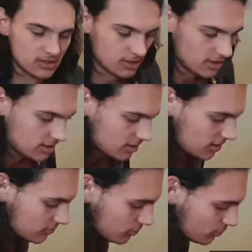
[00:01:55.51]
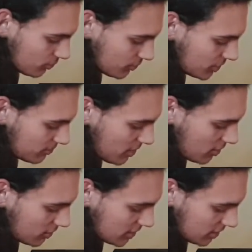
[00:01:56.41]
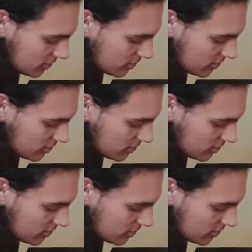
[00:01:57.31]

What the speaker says: take out all the power connectors.